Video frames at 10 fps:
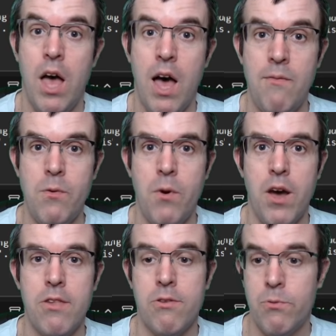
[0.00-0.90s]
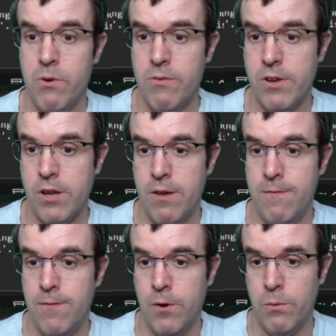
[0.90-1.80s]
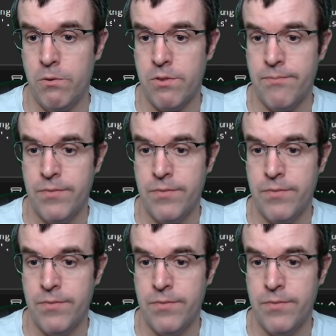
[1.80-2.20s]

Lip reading: otherwise we'll return false.